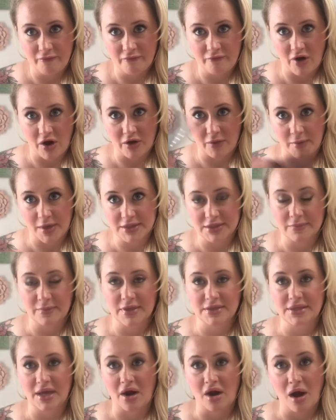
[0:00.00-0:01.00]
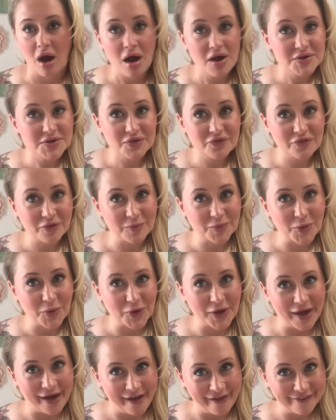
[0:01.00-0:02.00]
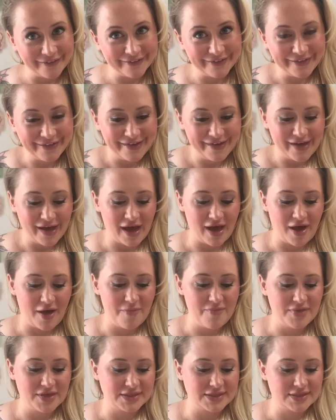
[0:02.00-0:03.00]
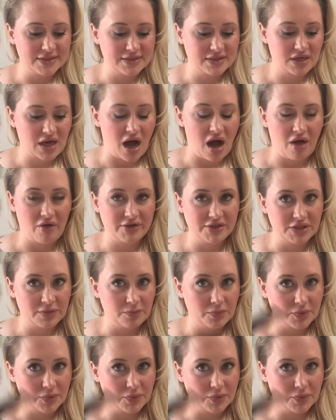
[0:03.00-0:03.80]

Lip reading: volumizing mascara, also from L'Oreal. This is the collagen